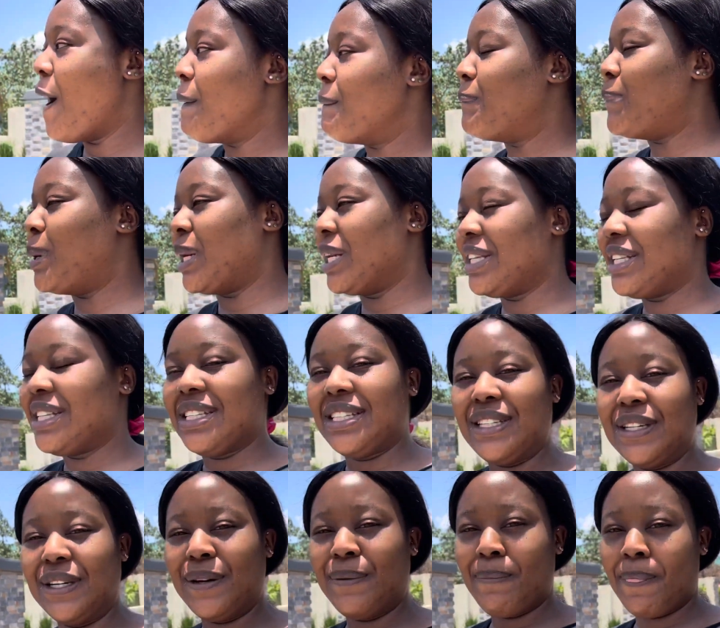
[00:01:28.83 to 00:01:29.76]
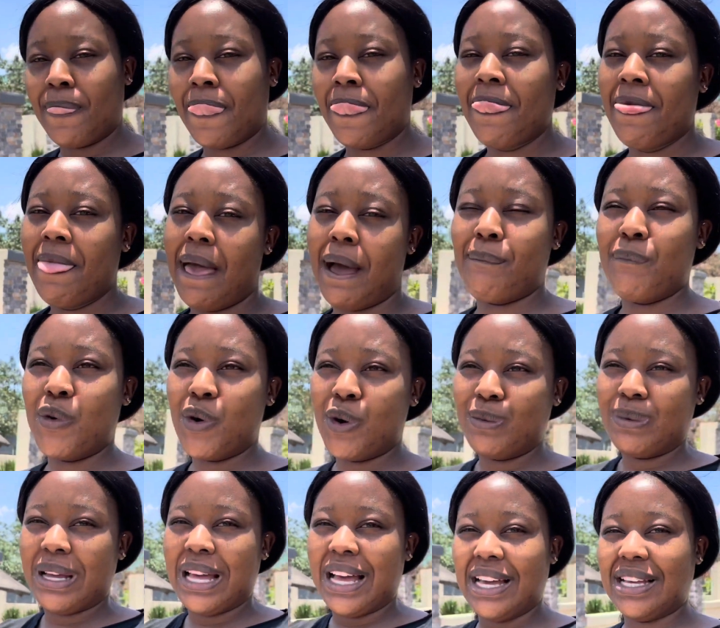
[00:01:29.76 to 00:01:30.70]
But I'm home,
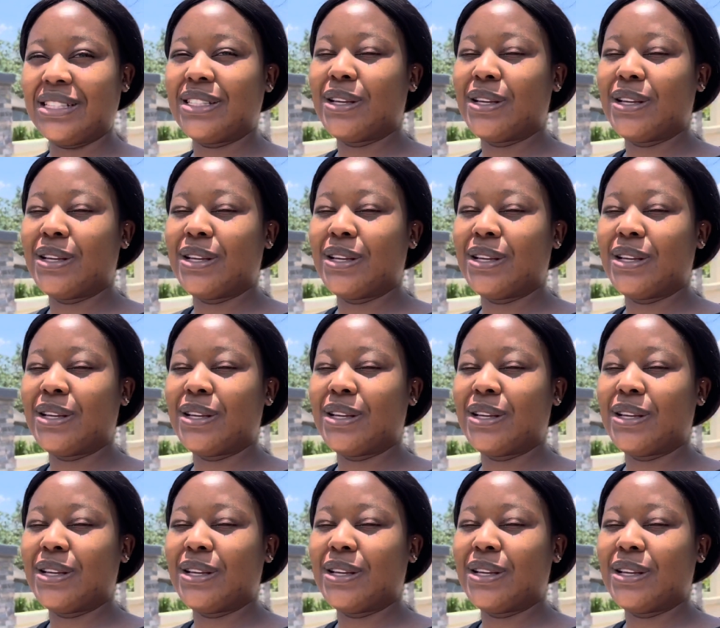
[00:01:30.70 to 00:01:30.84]
guys.